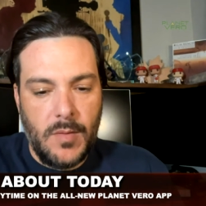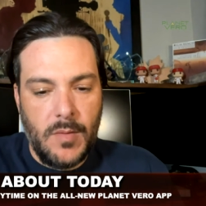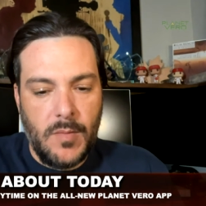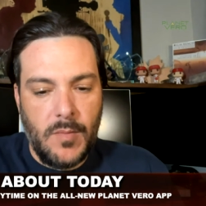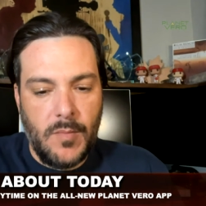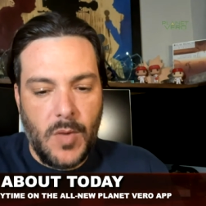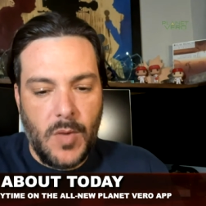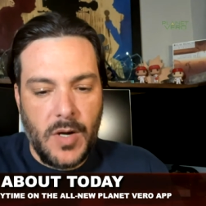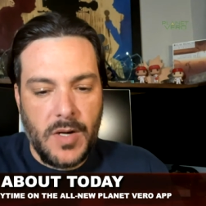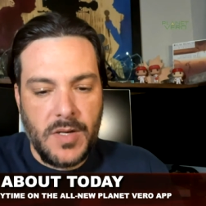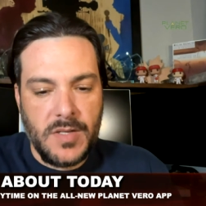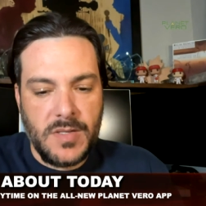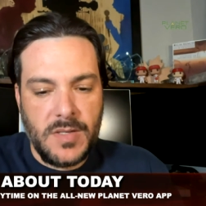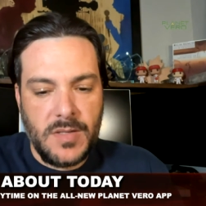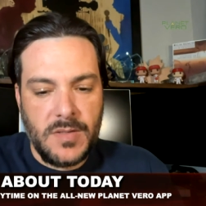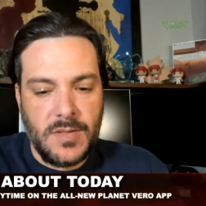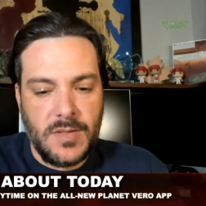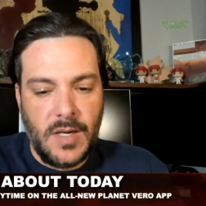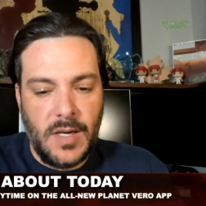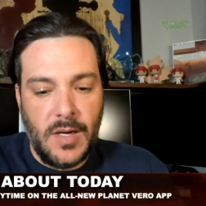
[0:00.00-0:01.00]
Marcus
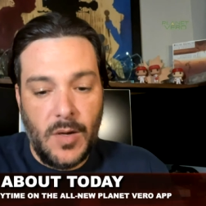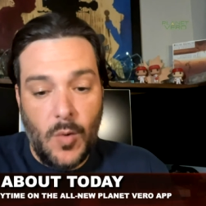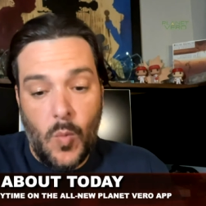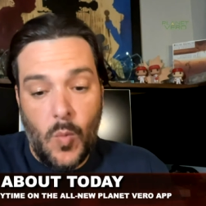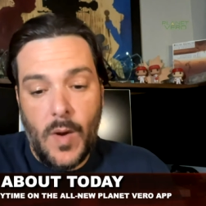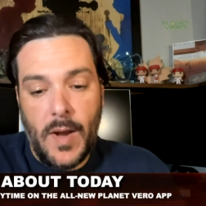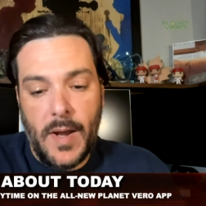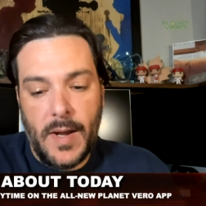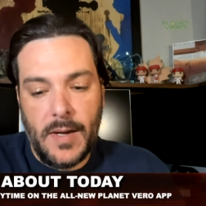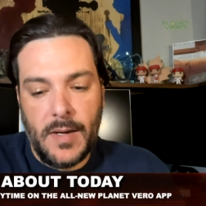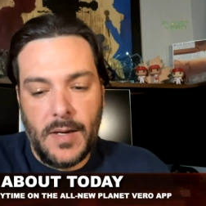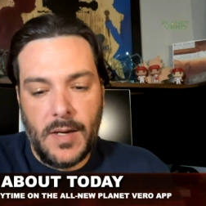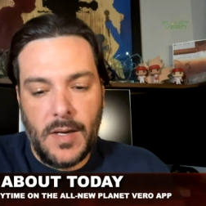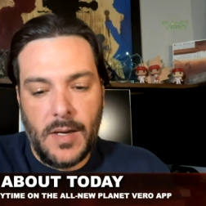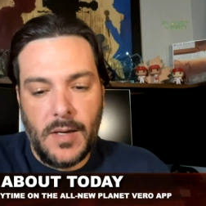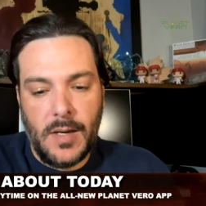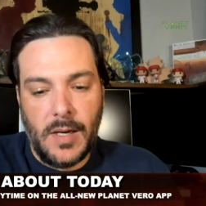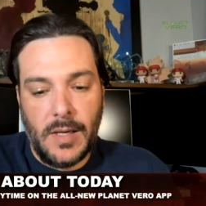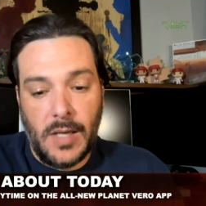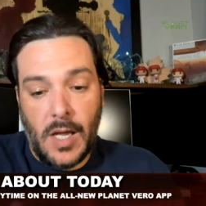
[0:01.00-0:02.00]
is in a way
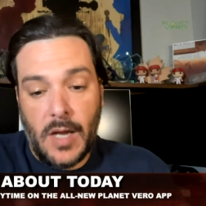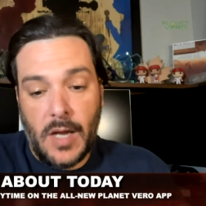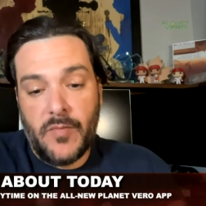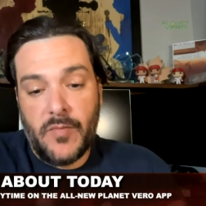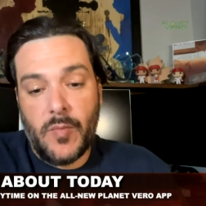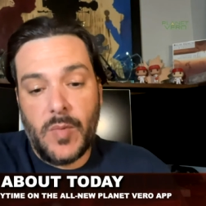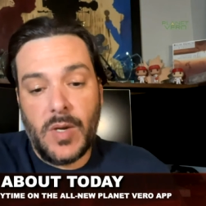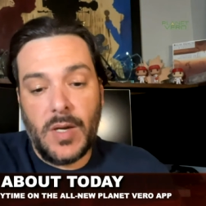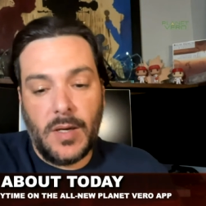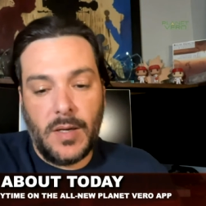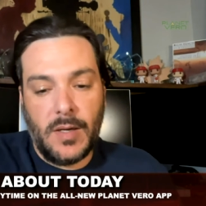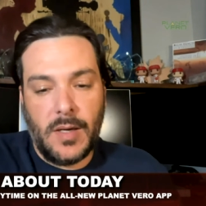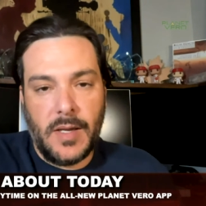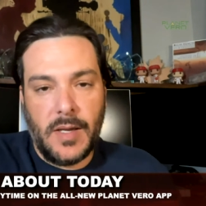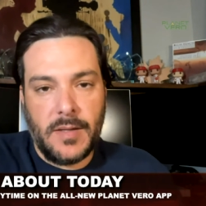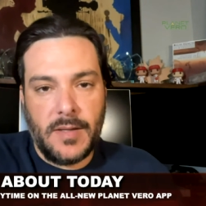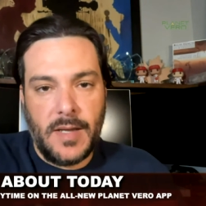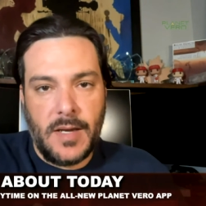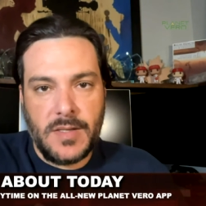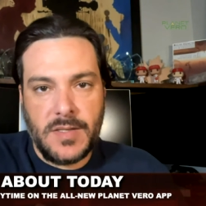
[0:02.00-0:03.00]
a lot of me.
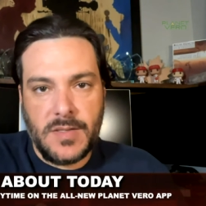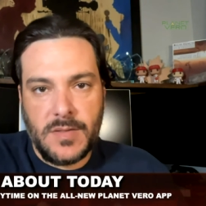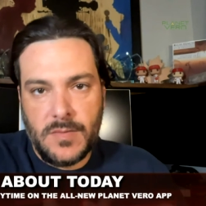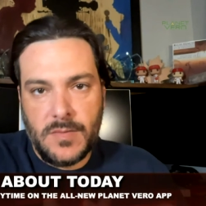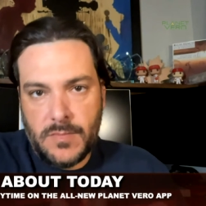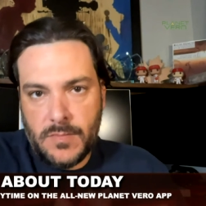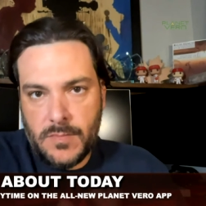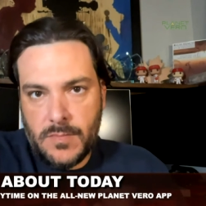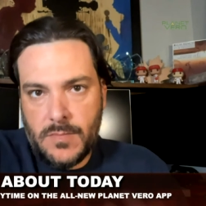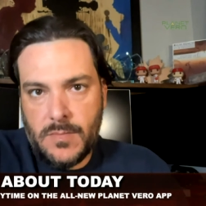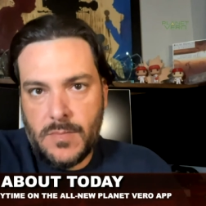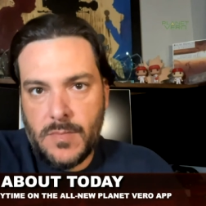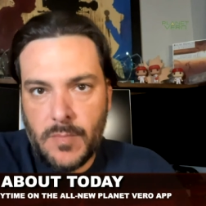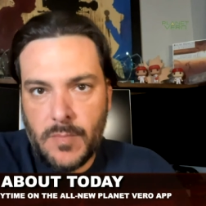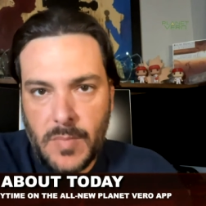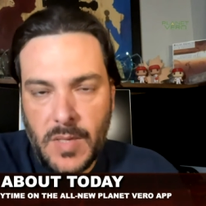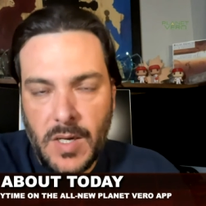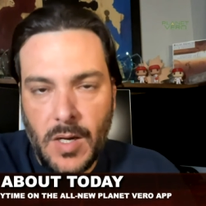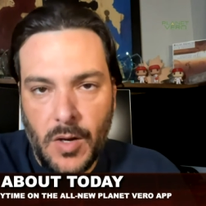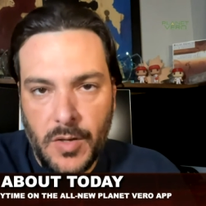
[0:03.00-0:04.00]
Like, that's
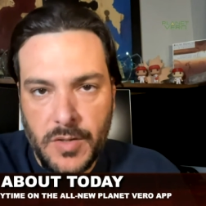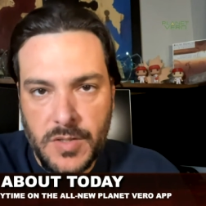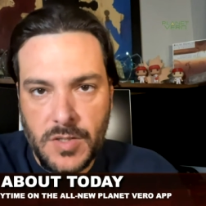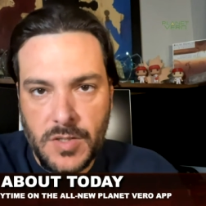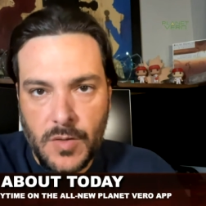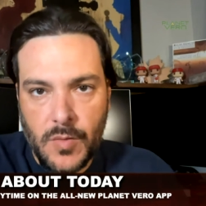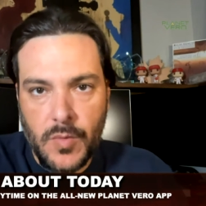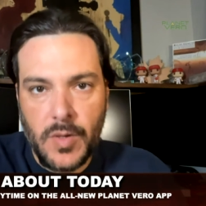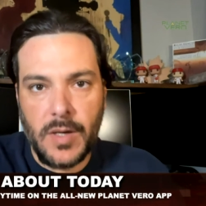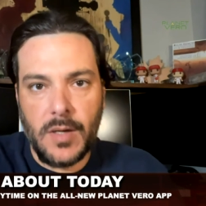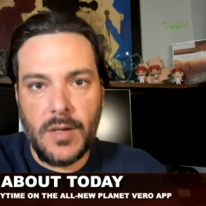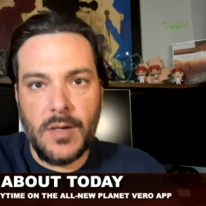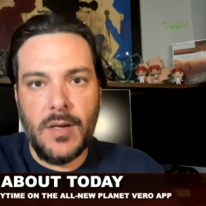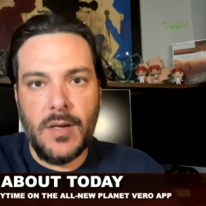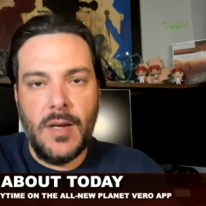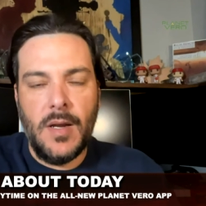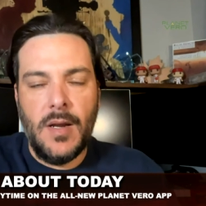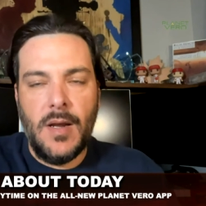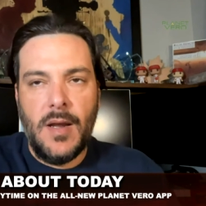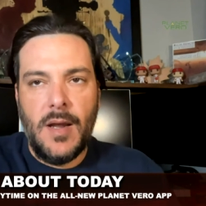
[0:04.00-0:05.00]
me on screen,
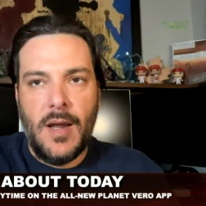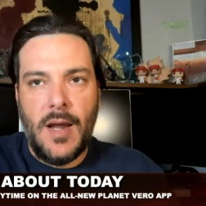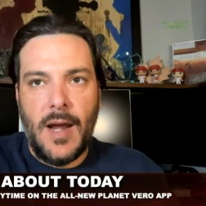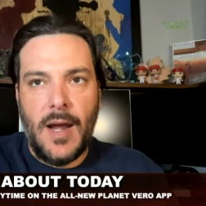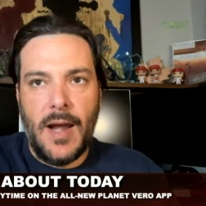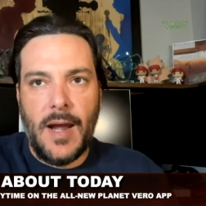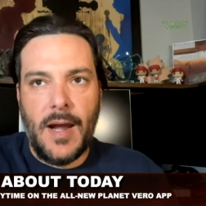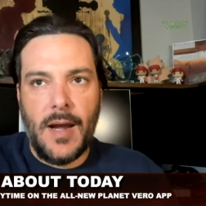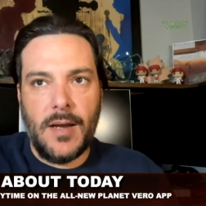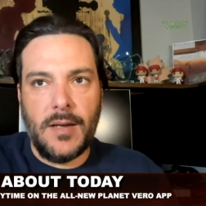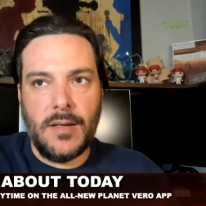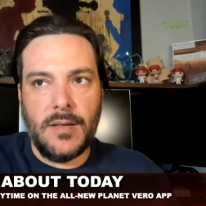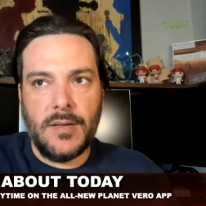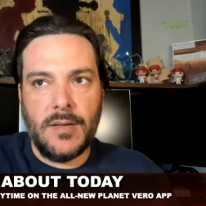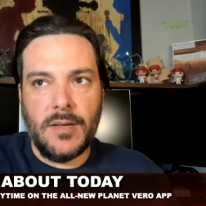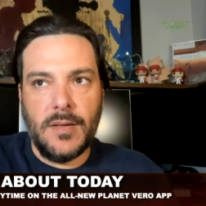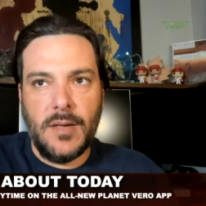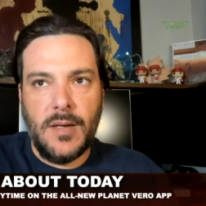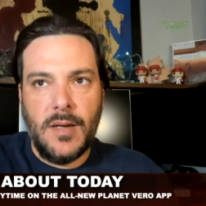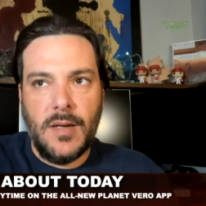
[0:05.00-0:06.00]

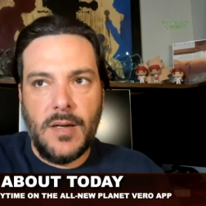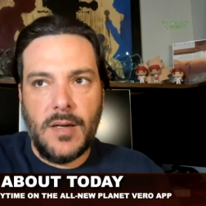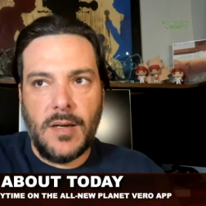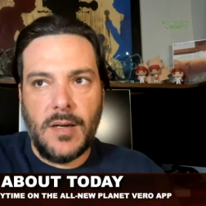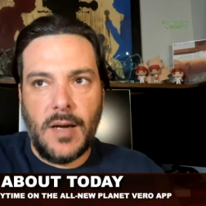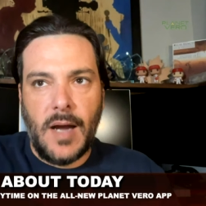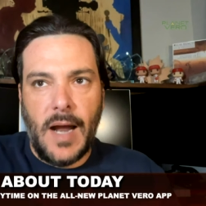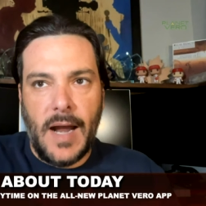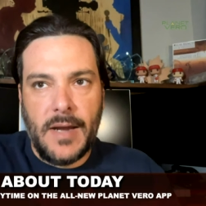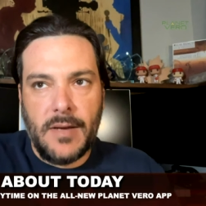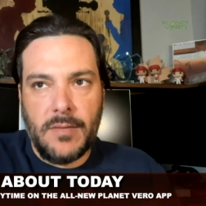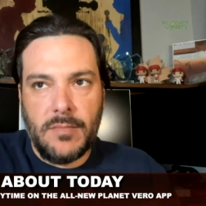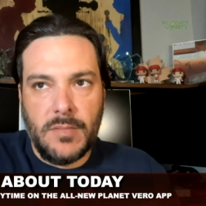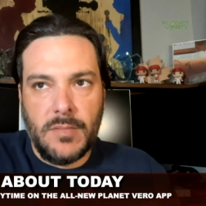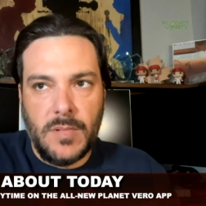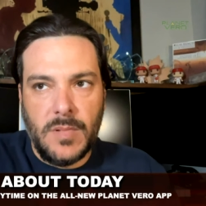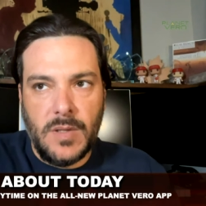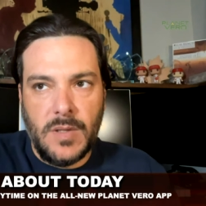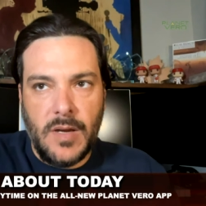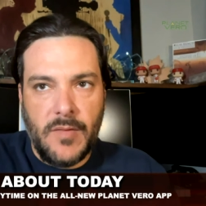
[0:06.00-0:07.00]
and I
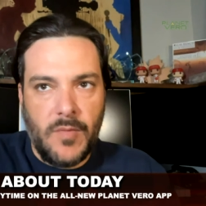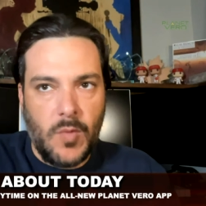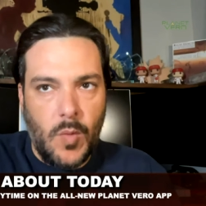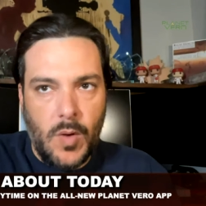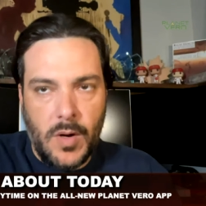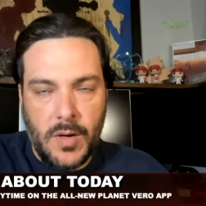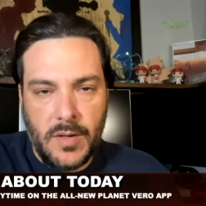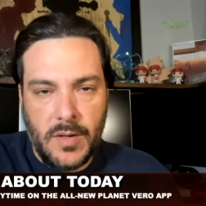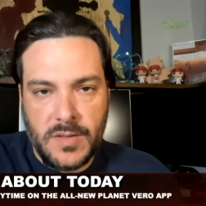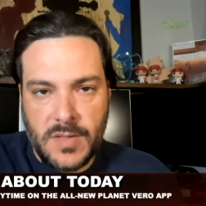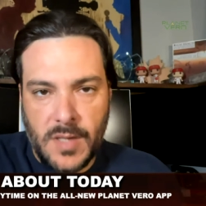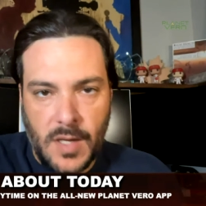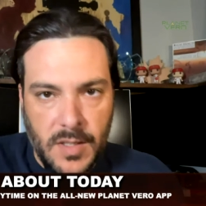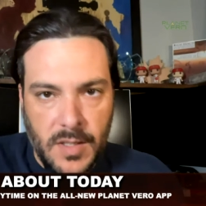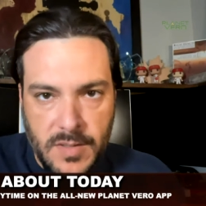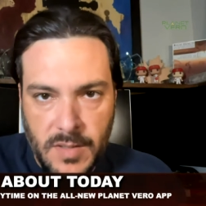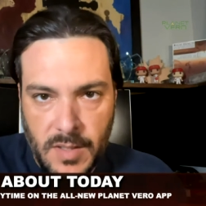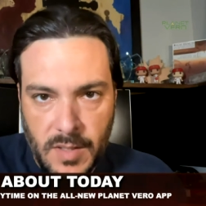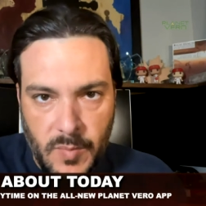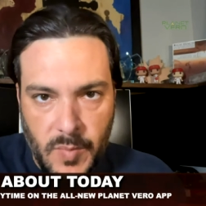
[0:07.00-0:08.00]
never wanted to talk
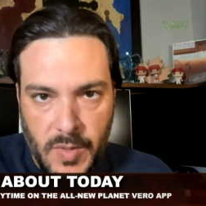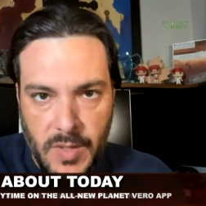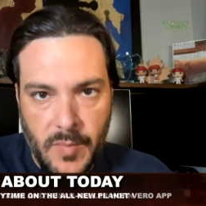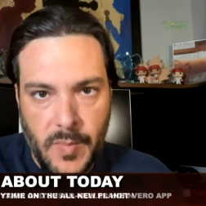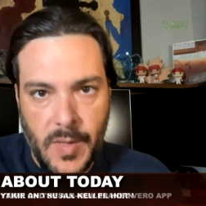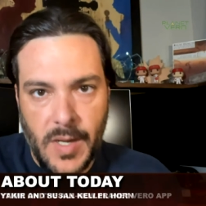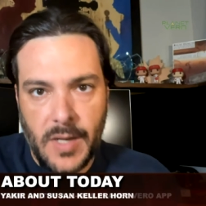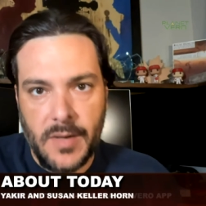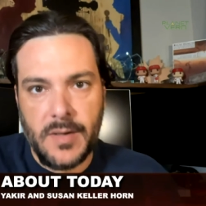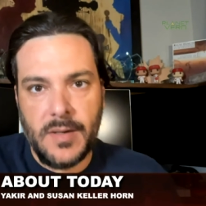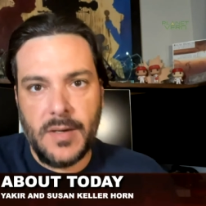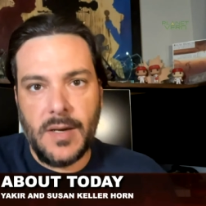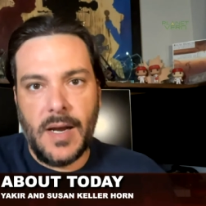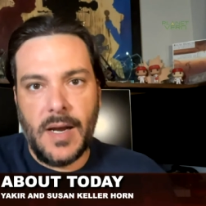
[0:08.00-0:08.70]
to anybody about it.